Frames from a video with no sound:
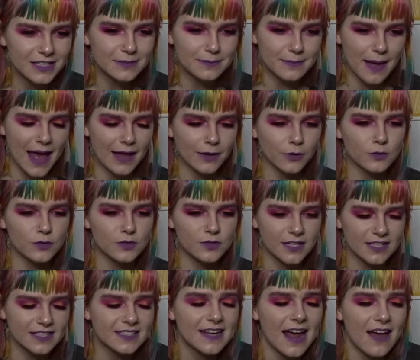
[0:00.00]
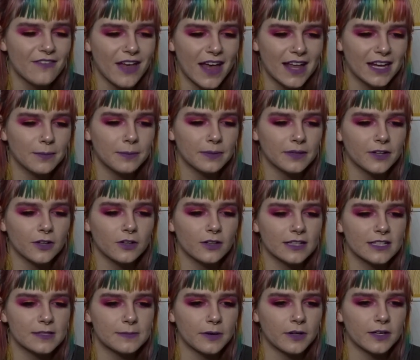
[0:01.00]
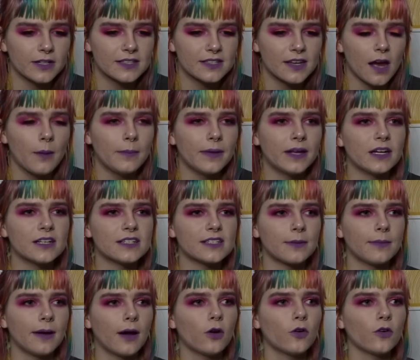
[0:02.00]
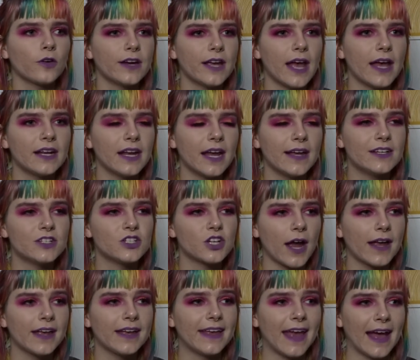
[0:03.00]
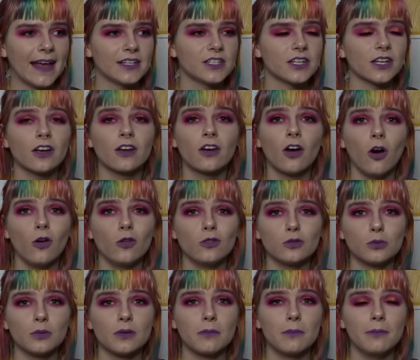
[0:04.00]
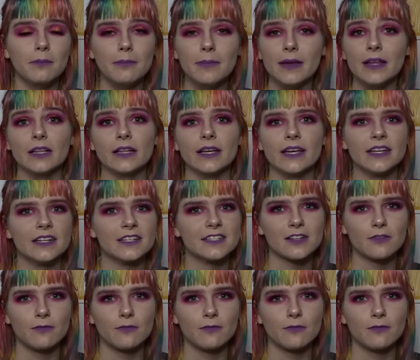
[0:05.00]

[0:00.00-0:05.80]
man who doesn't have any political experience come in and somehow create a gigantic cult with millions of